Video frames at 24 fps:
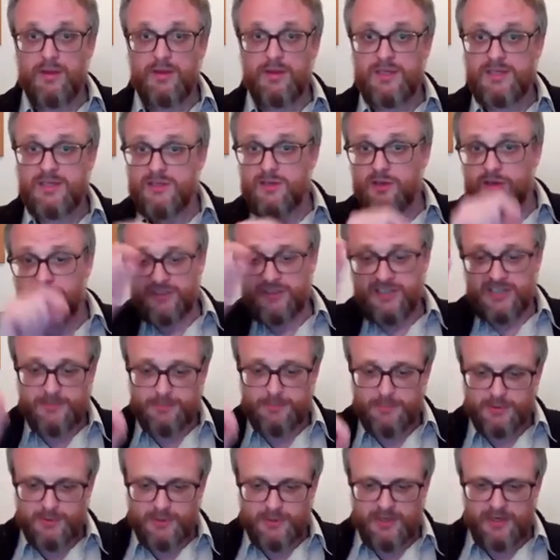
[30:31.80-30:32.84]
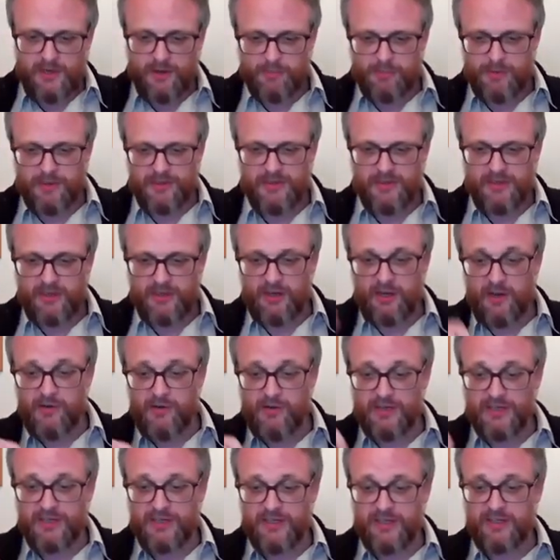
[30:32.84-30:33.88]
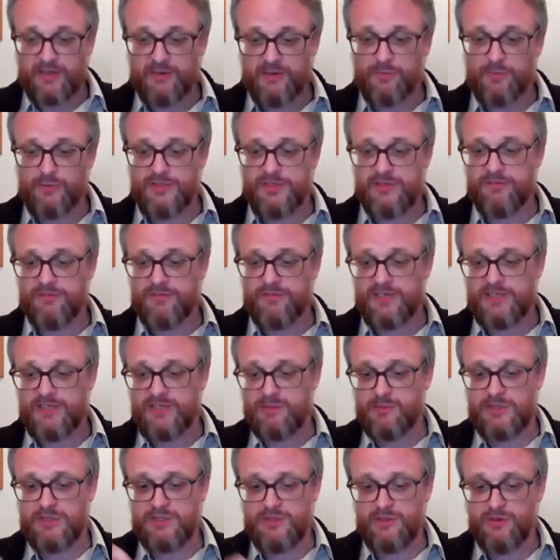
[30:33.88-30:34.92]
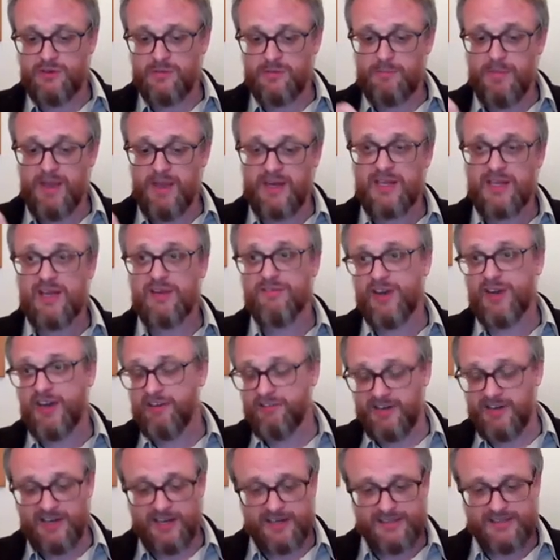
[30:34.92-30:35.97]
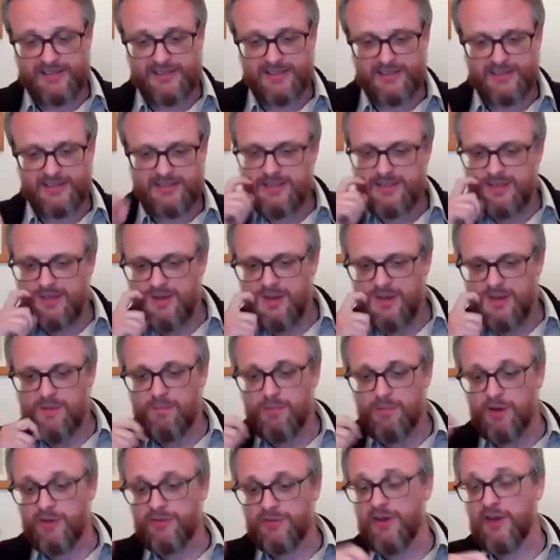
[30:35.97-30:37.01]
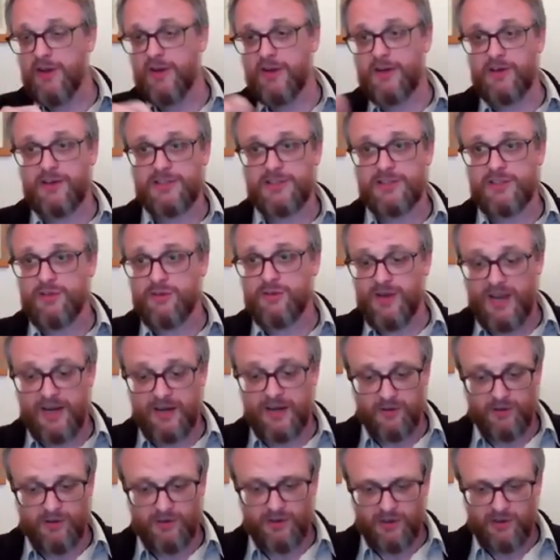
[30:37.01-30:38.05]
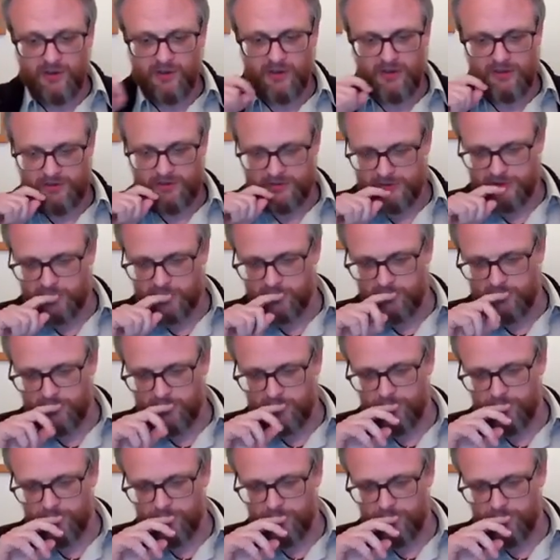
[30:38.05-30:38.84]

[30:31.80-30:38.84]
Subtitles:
This contrast between upland and lowland England was a feature we saw in many of our analyses, both archaeological and non-archaeological.